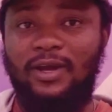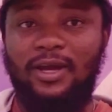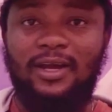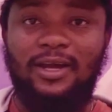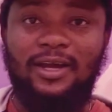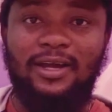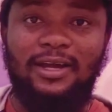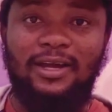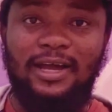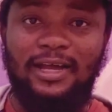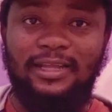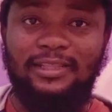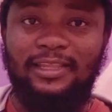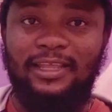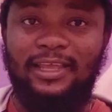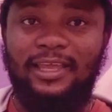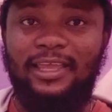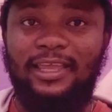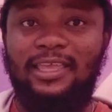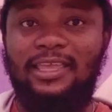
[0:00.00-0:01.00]
And
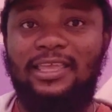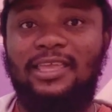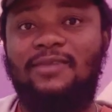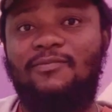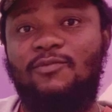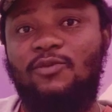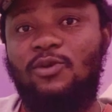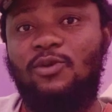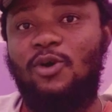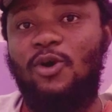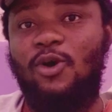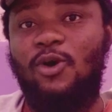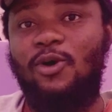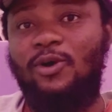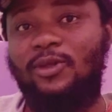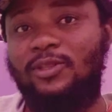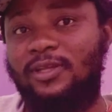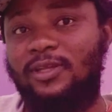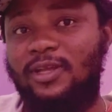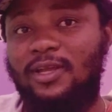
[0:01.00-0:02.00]
he even called
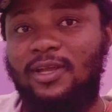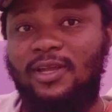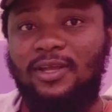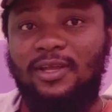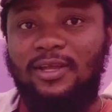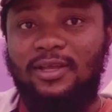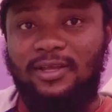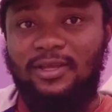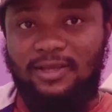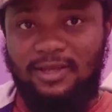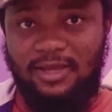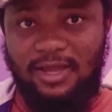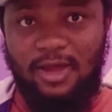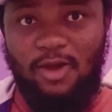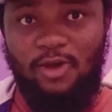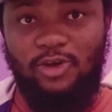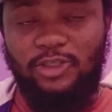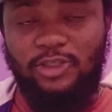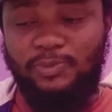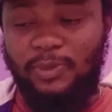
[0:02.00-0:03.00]

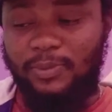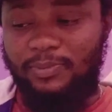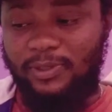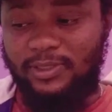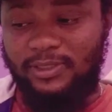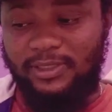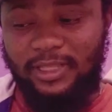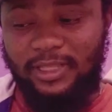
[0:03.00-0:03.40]
Hushpuppi's name.